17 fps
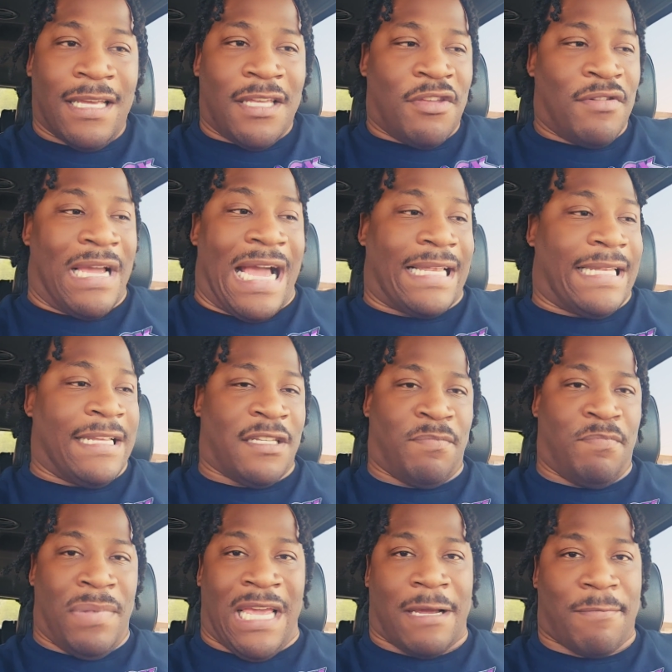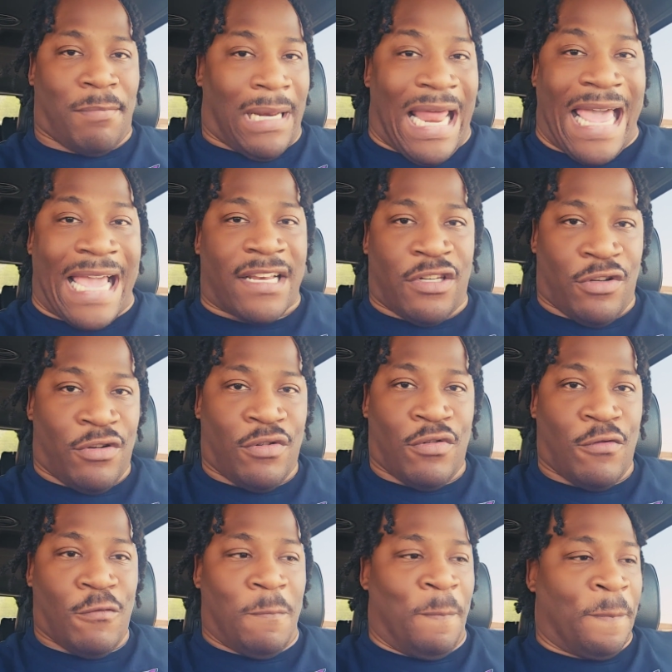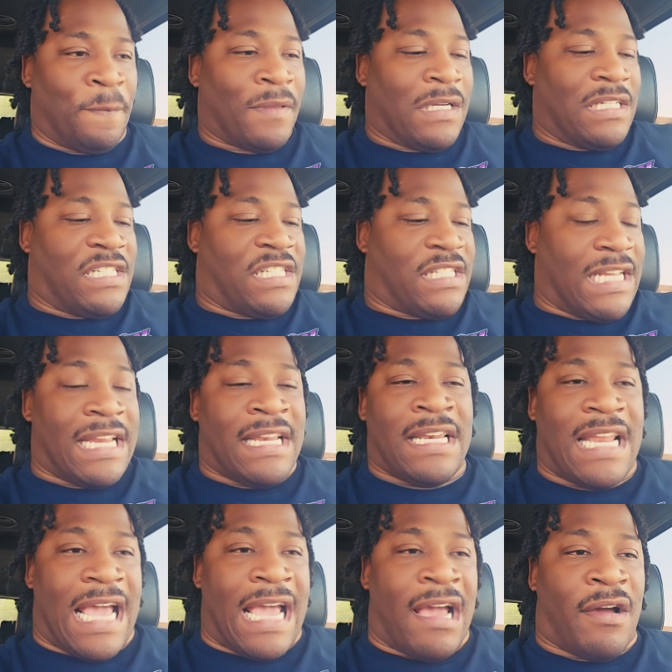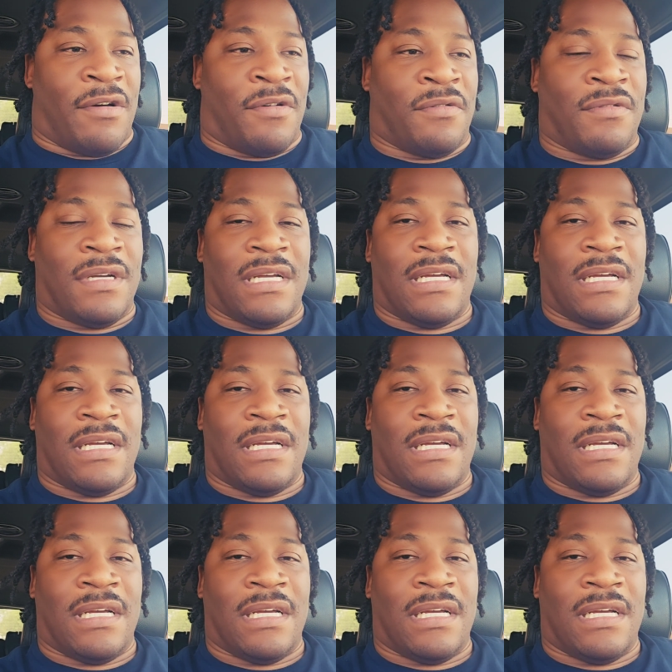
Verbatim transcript: You got this big black dude sitting down